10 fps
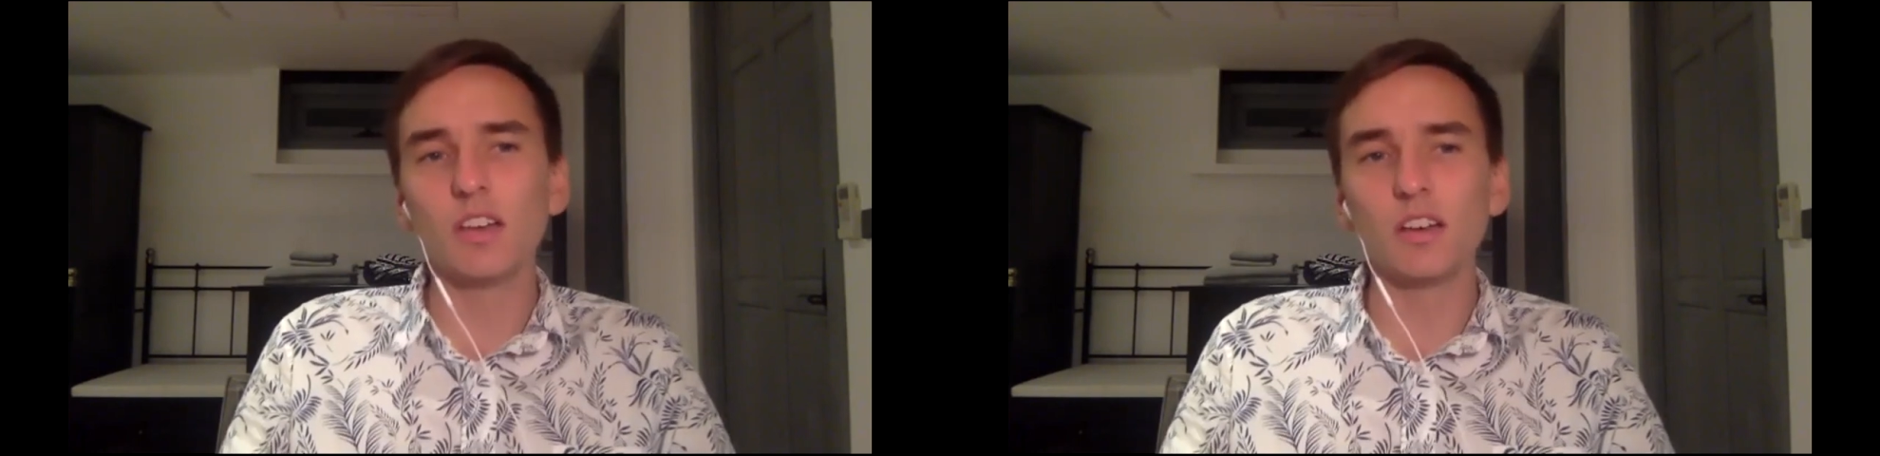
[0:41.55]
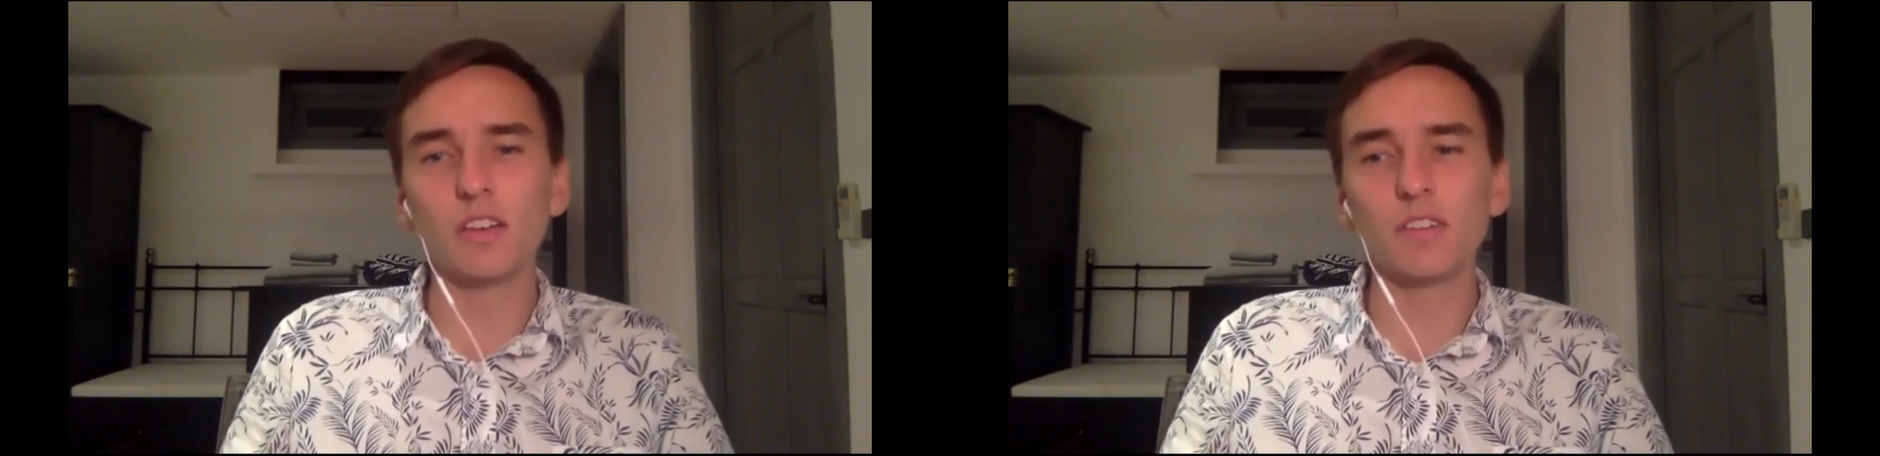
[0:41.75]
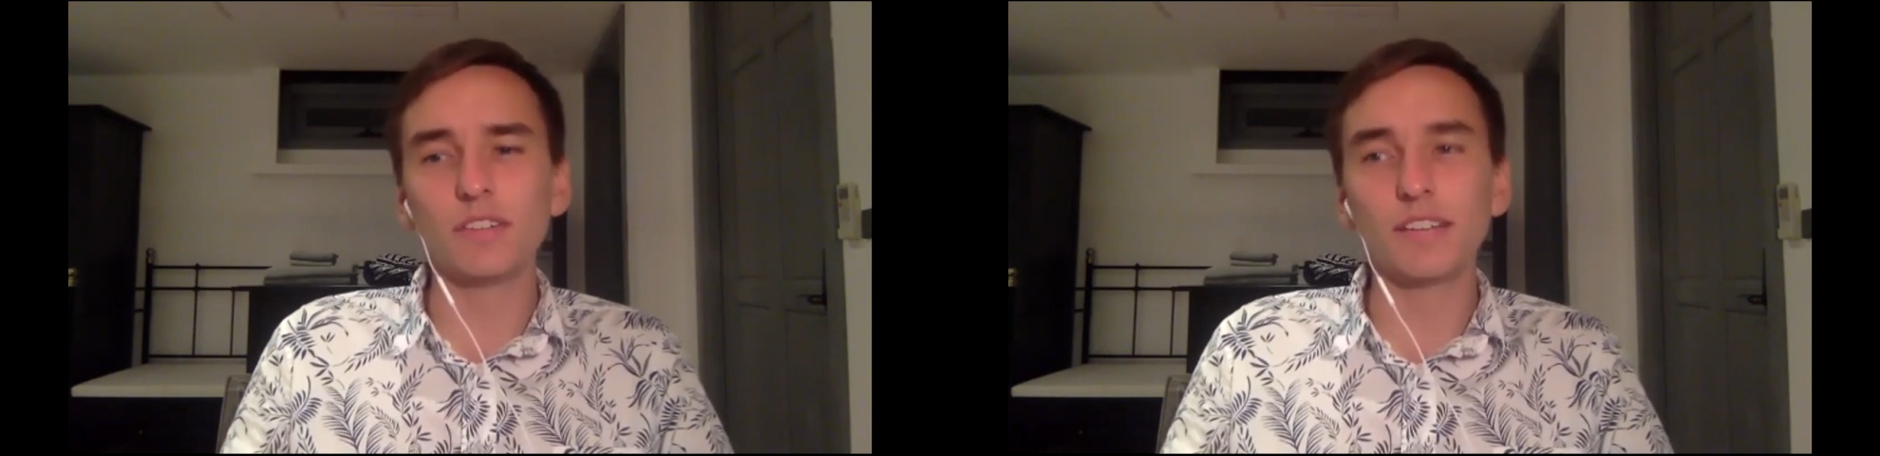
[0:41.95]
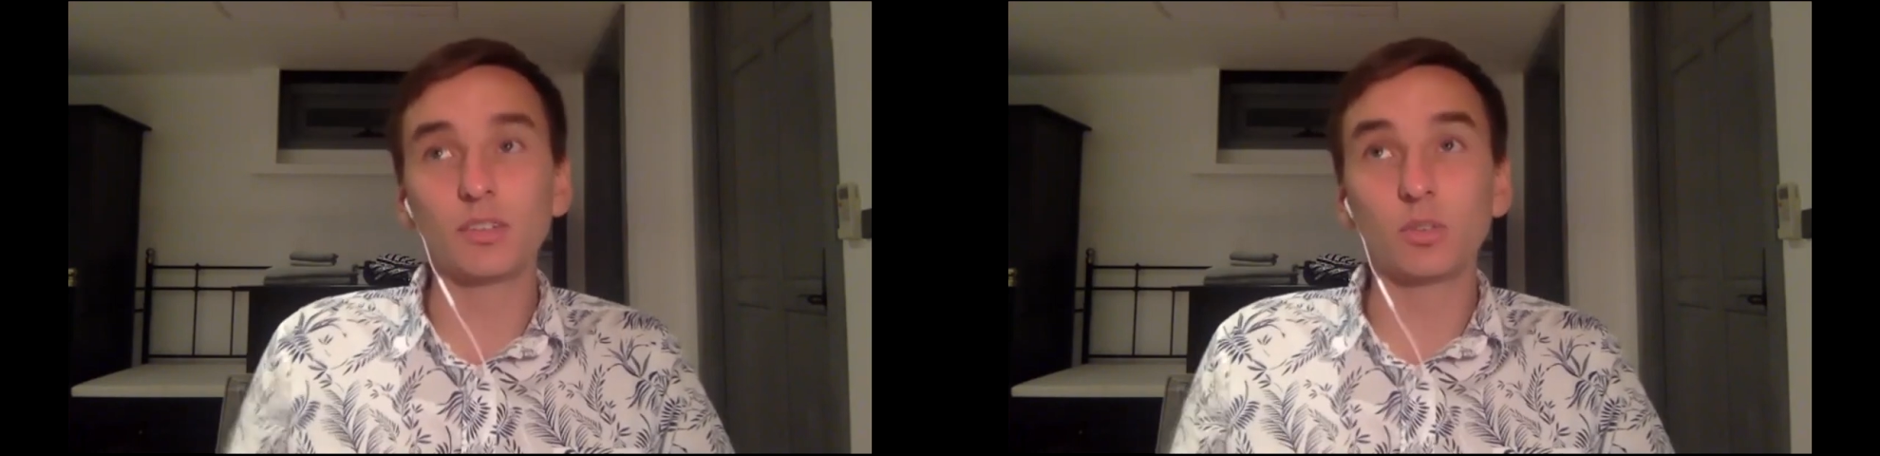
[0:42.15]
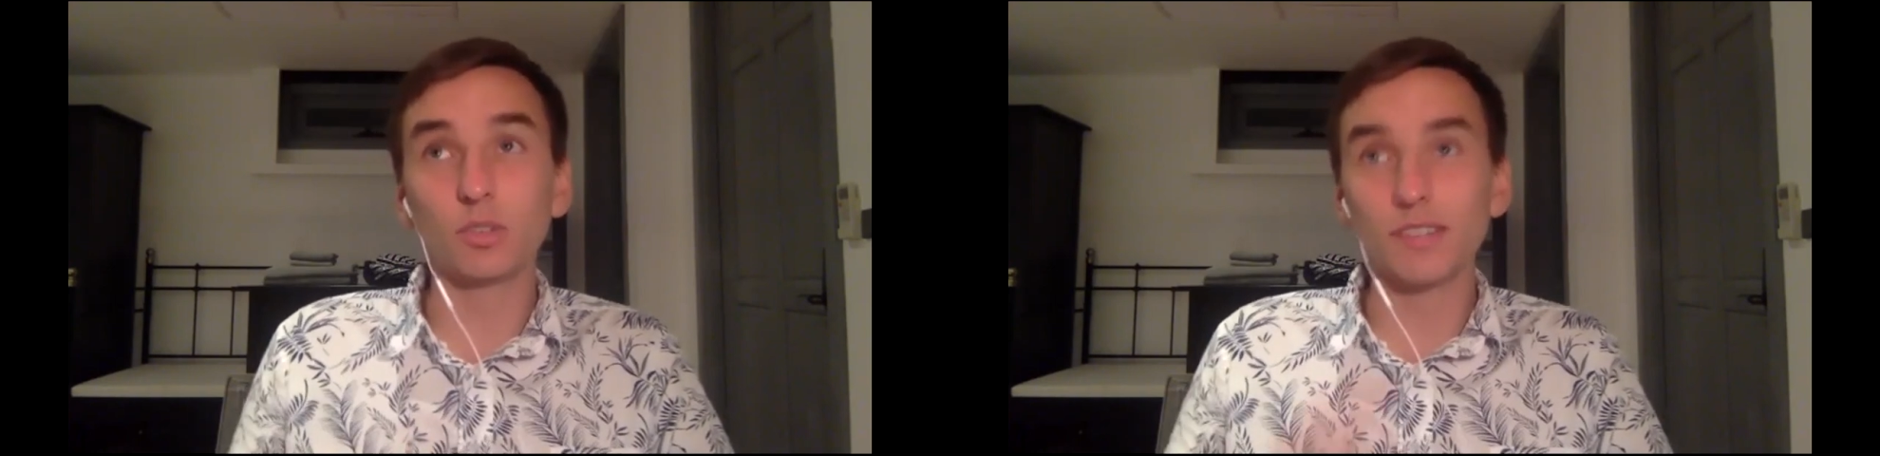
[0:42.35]

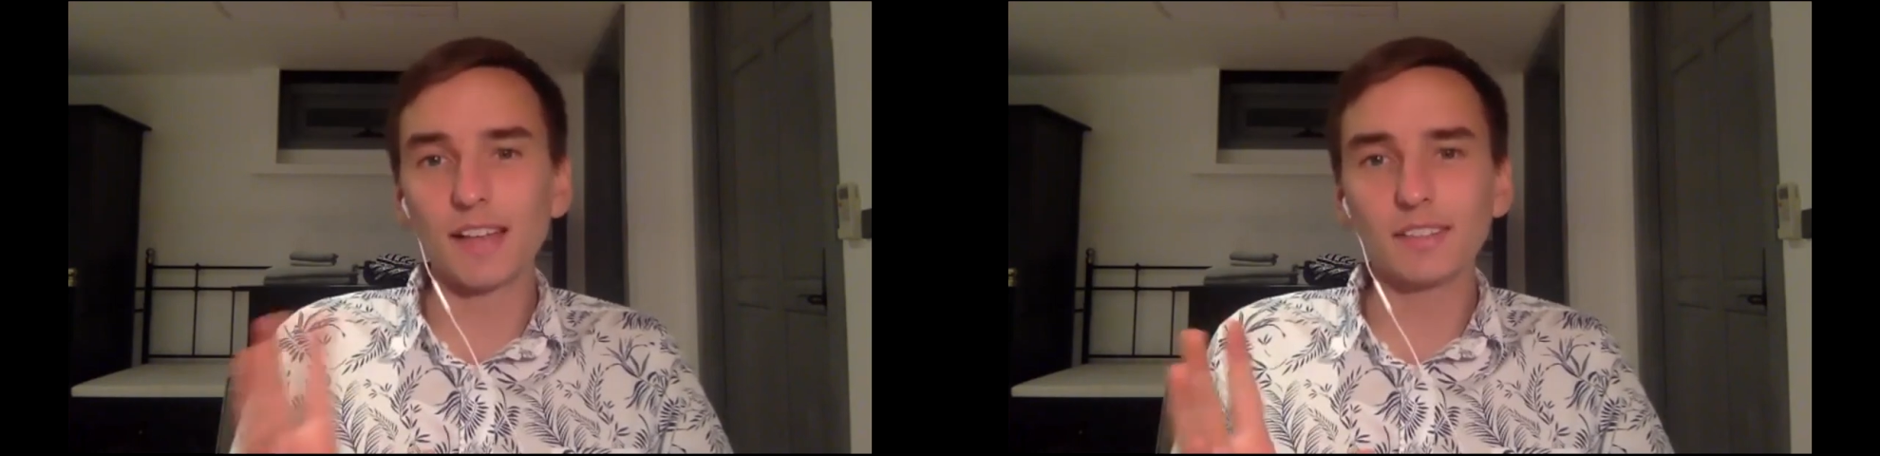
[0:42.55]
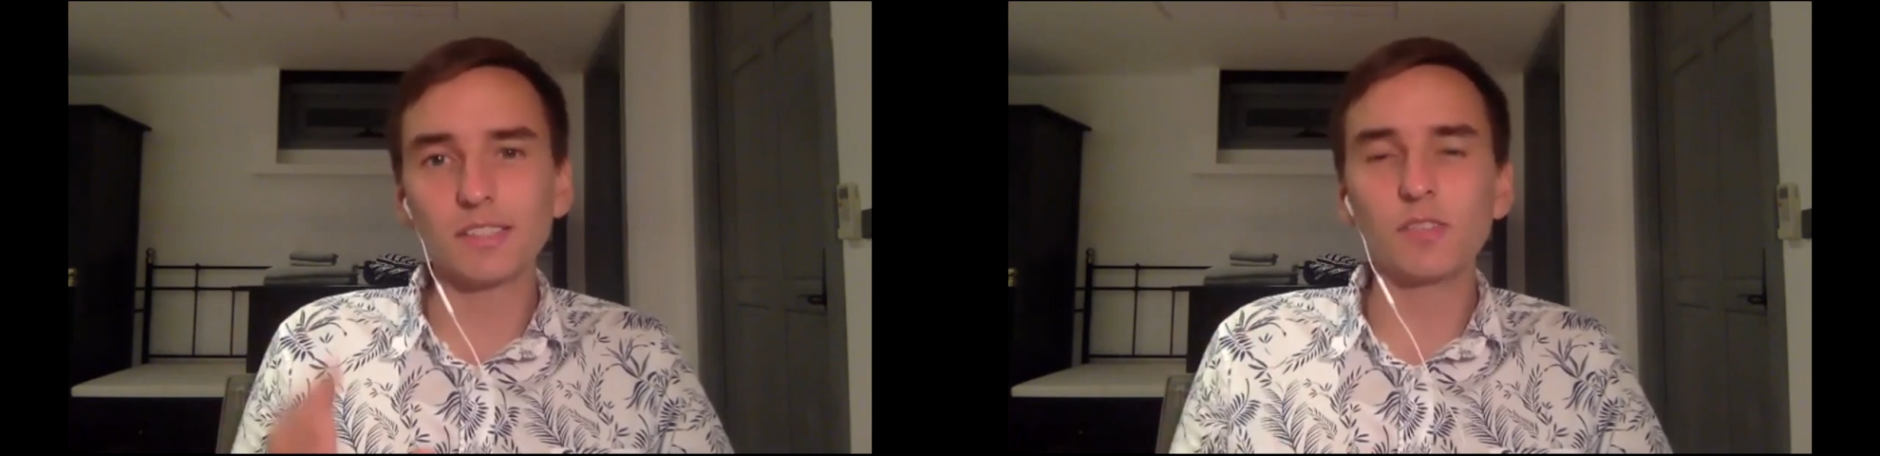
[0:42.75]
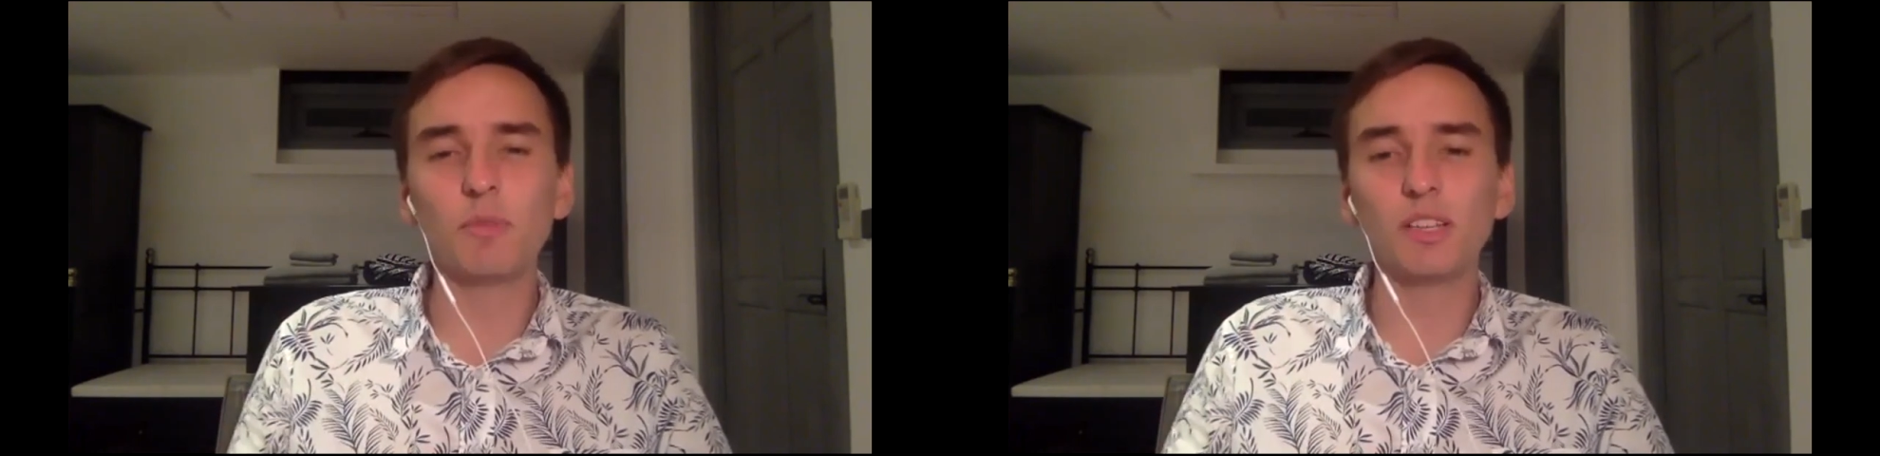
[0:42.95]
analysis of